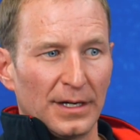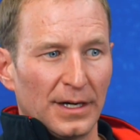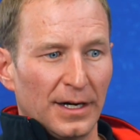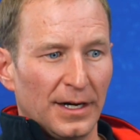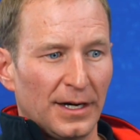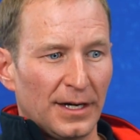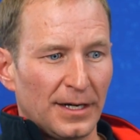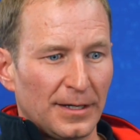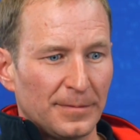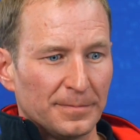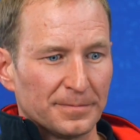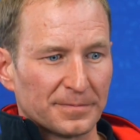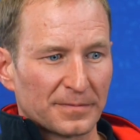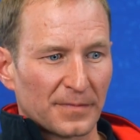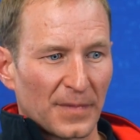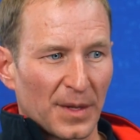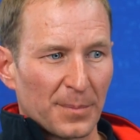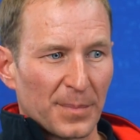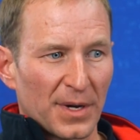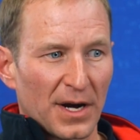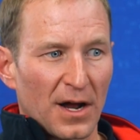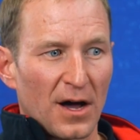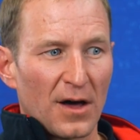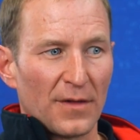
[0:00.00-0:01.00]

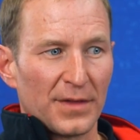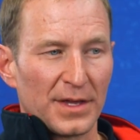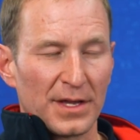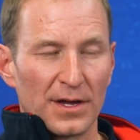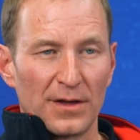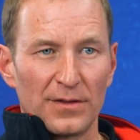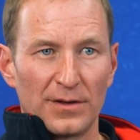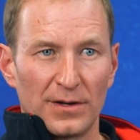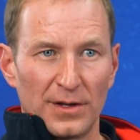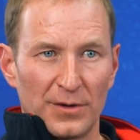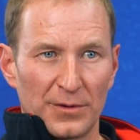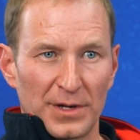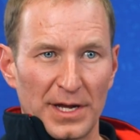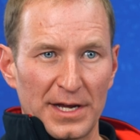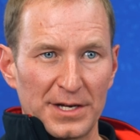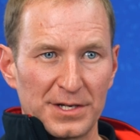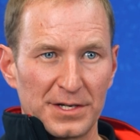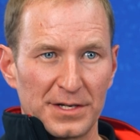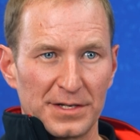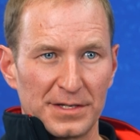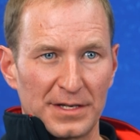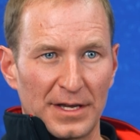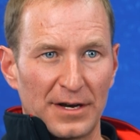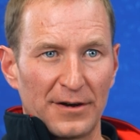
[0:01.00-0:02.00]
But all the other
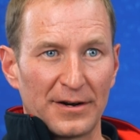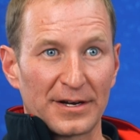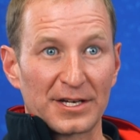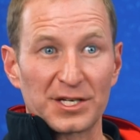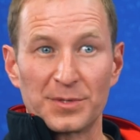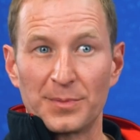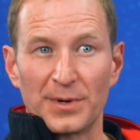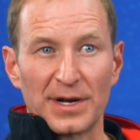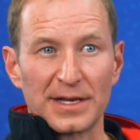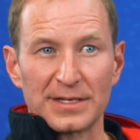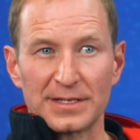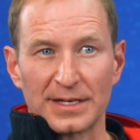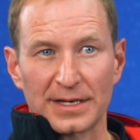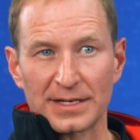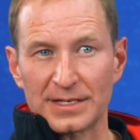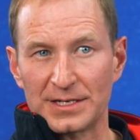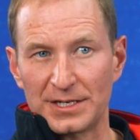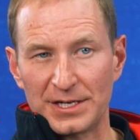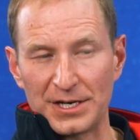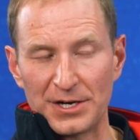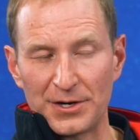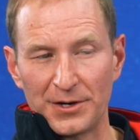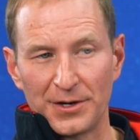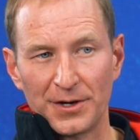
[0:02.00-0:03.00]
locations that are express
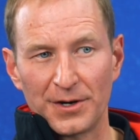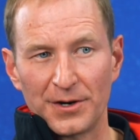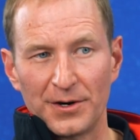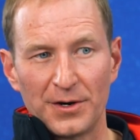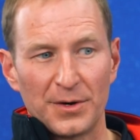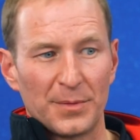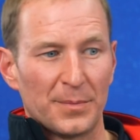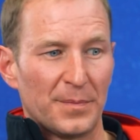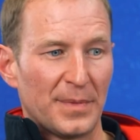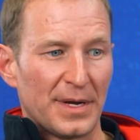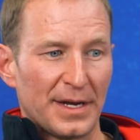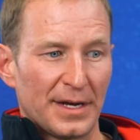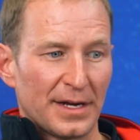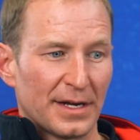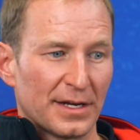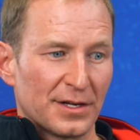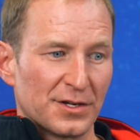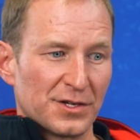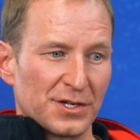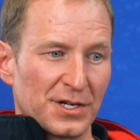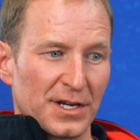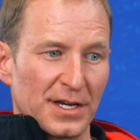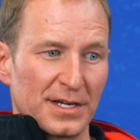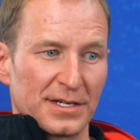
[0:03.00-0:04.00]
exterior,
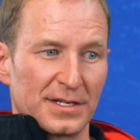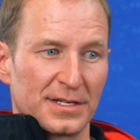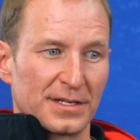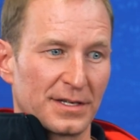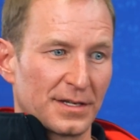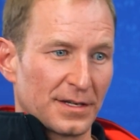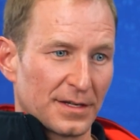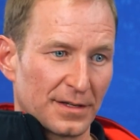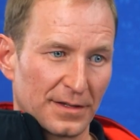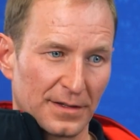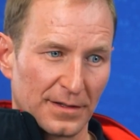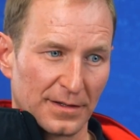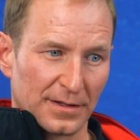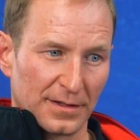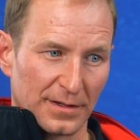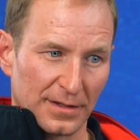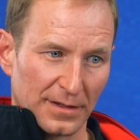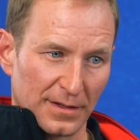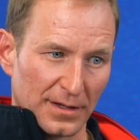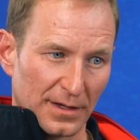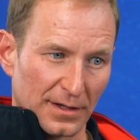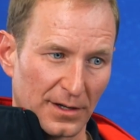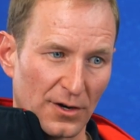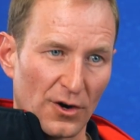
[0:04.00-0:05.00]
meaning just
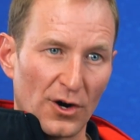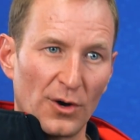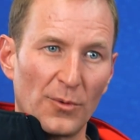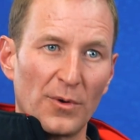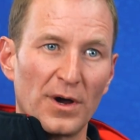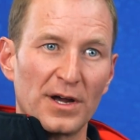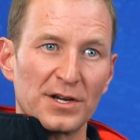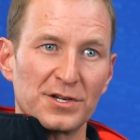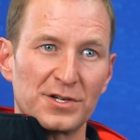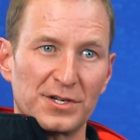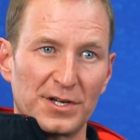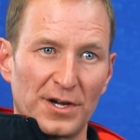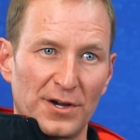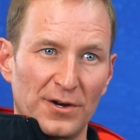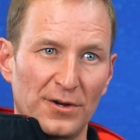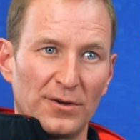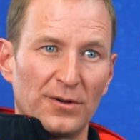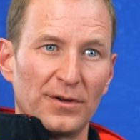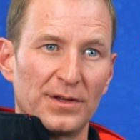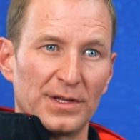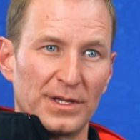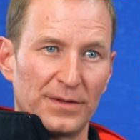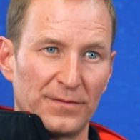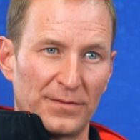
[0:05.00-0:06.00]
the car wash
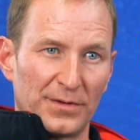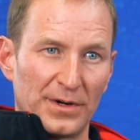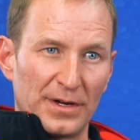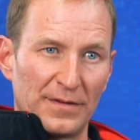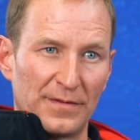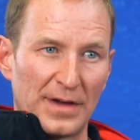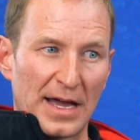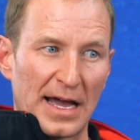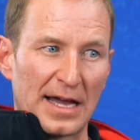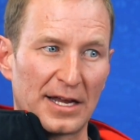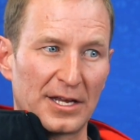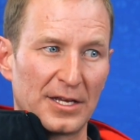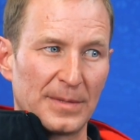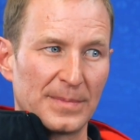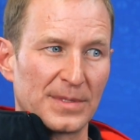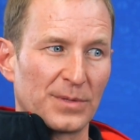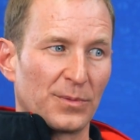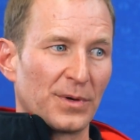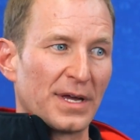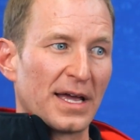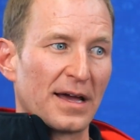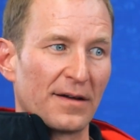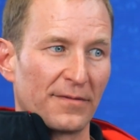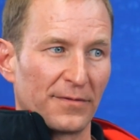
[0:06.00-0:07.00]
tunnel and then free
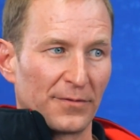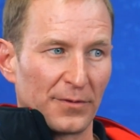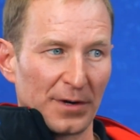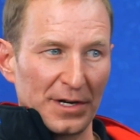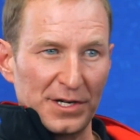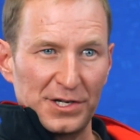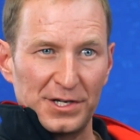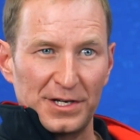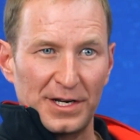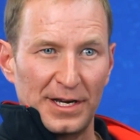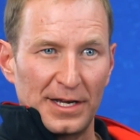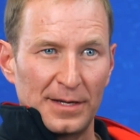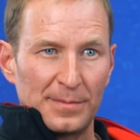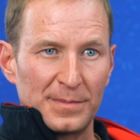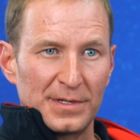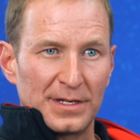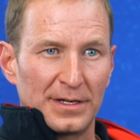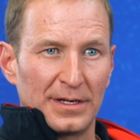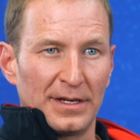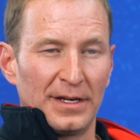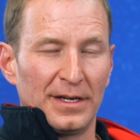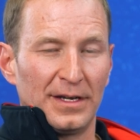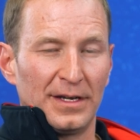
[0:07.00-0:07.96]
vacuums, we have free shams.